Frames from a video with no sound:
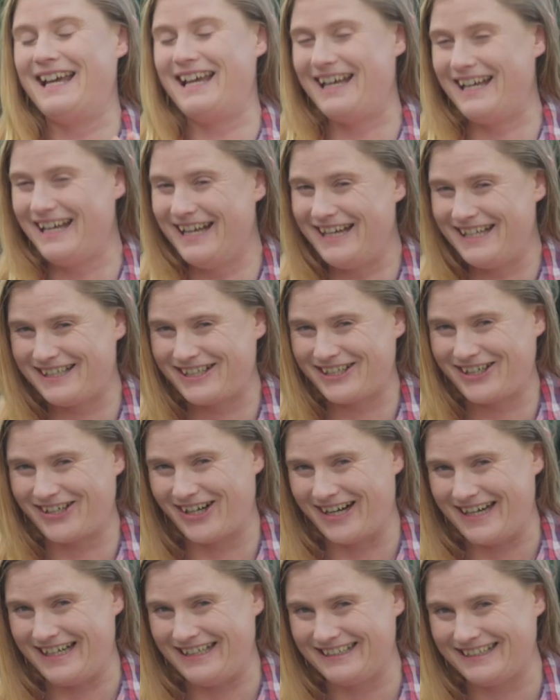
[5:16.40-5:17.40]
It's
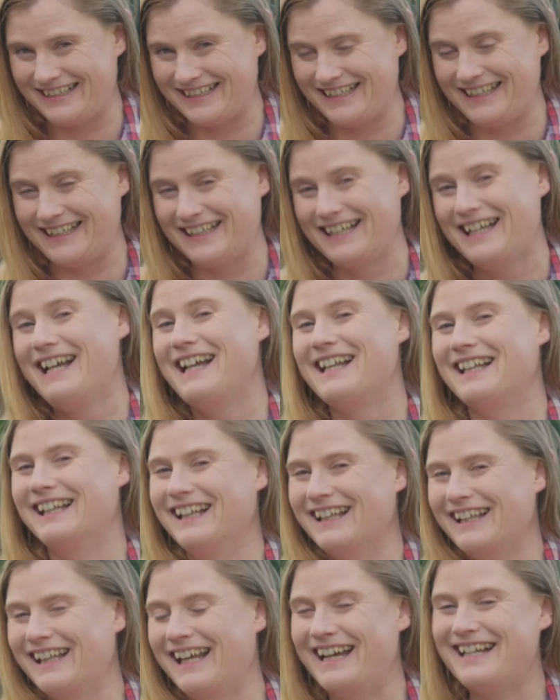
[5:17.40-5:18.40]
crazy.
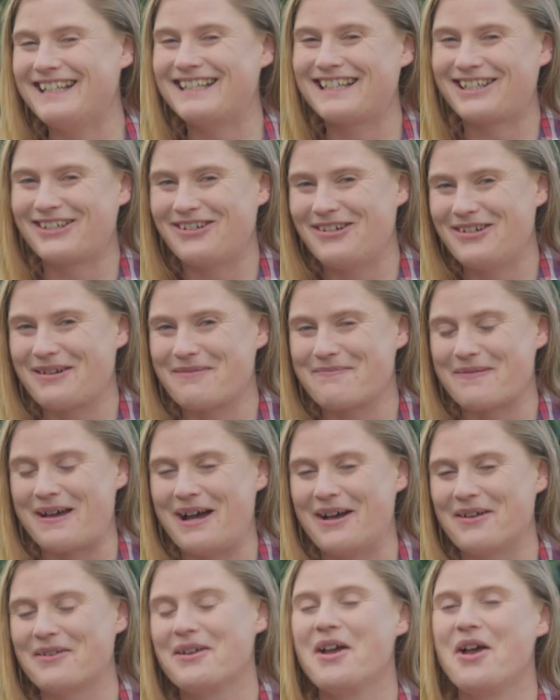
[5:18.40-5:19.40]
Let's talk
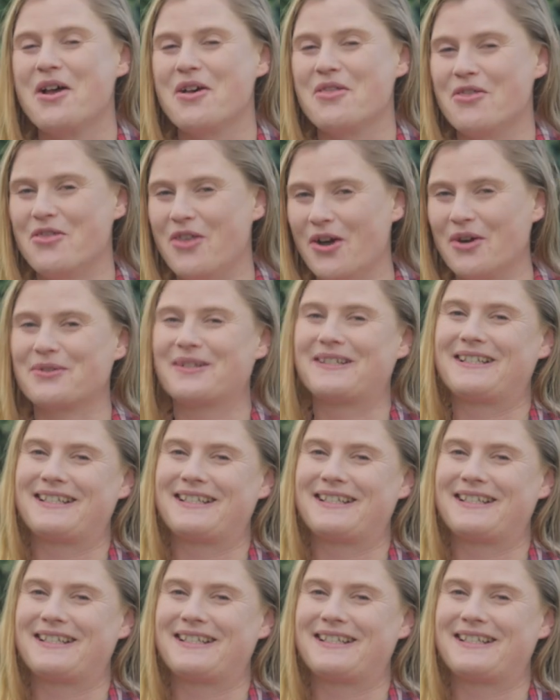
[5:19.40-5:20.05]
about those